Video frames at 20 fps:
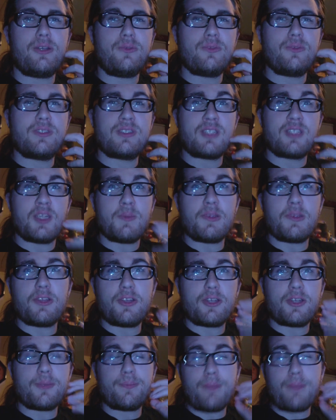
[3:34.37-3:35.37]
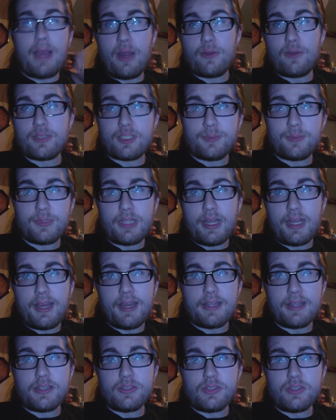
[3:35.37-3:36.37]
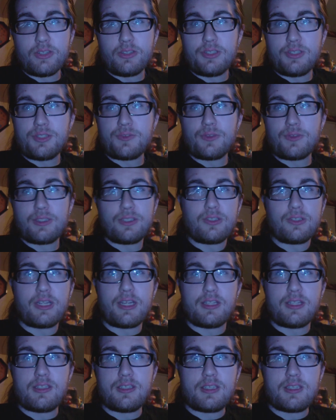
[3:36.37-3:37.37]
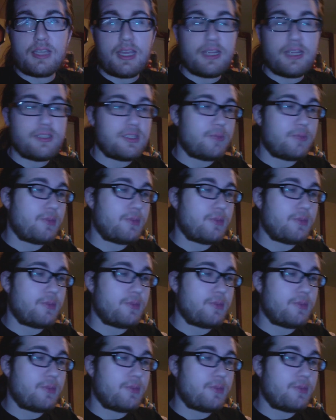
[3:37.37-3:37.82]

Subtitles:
similar power supplies, at least for the United States.